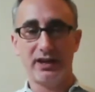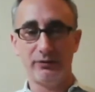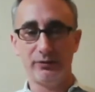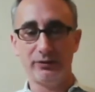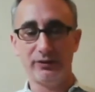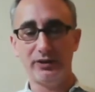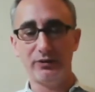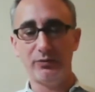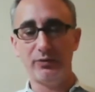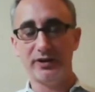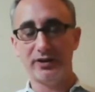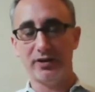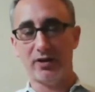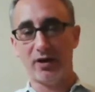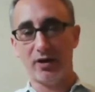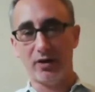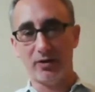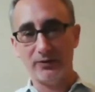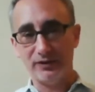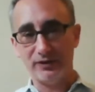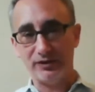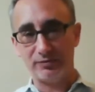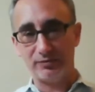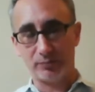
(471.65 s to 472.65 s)
And really what
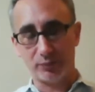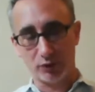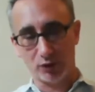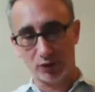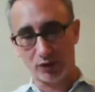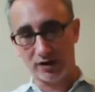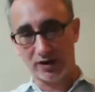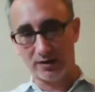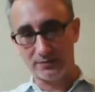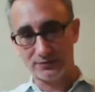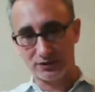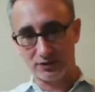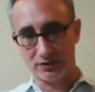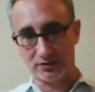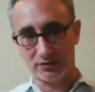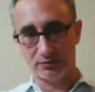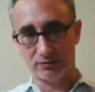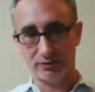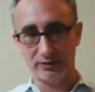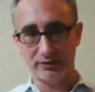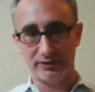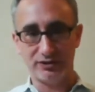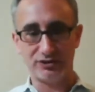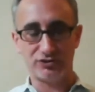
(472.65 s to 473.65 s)
all these programs
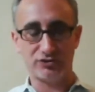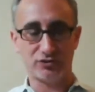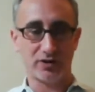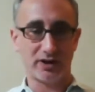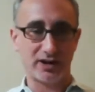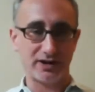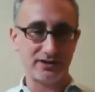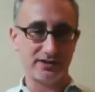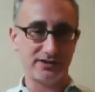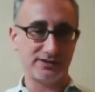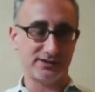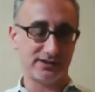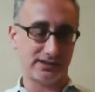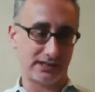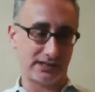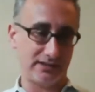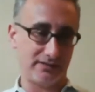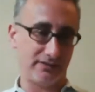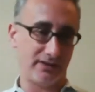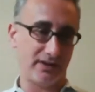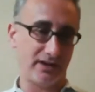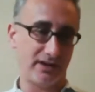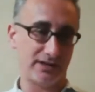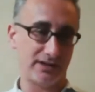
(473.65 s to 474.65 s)
are really trying to
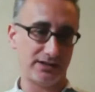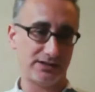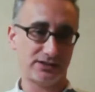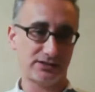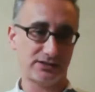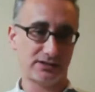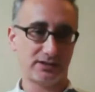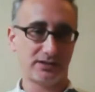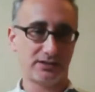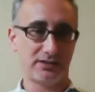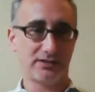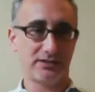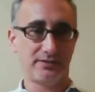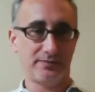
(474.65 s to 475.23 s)
incentivize